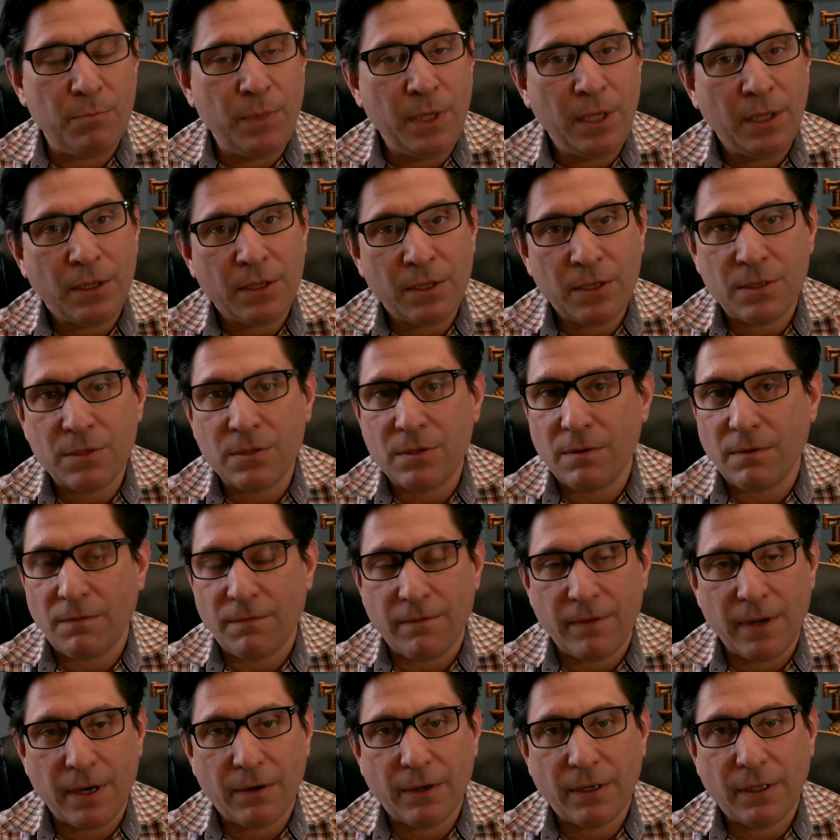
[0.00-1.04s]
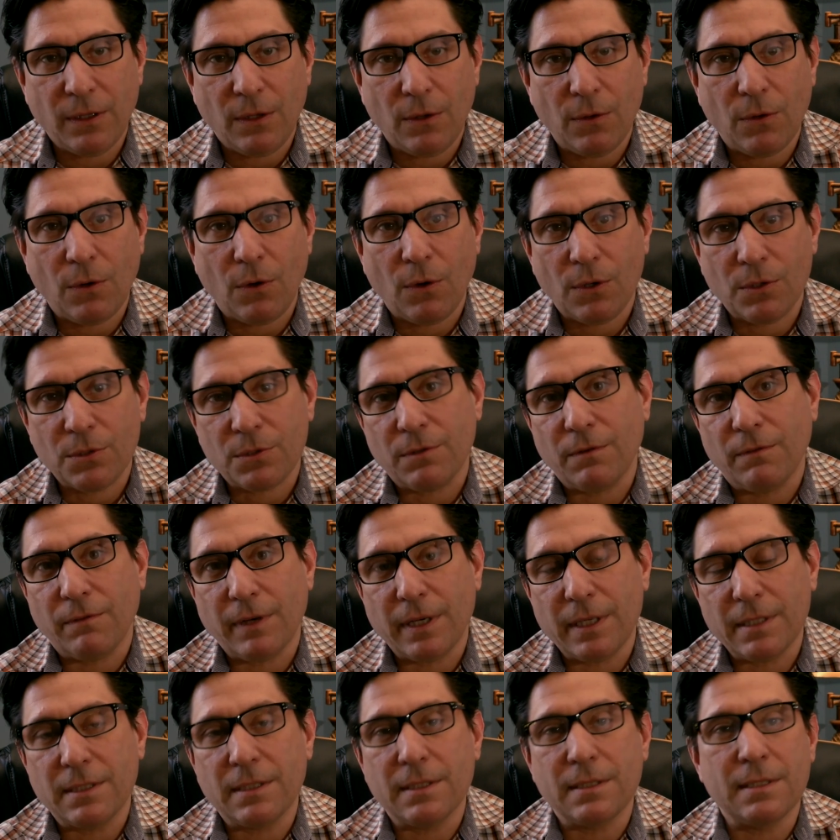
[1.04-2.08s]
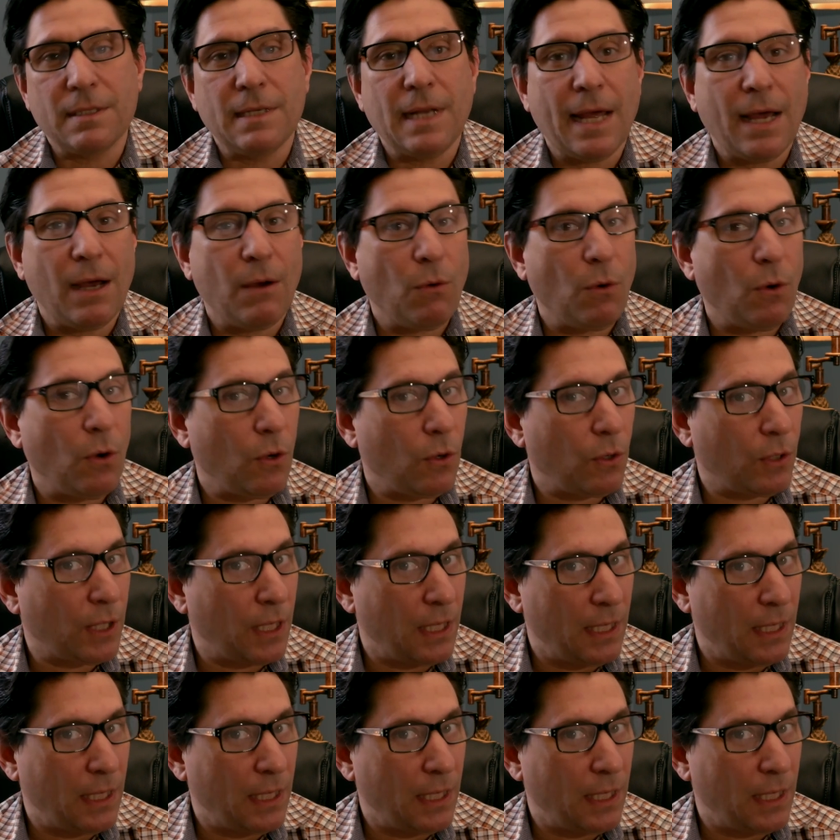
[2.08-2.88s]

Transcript: Millions of very low-cost devices now all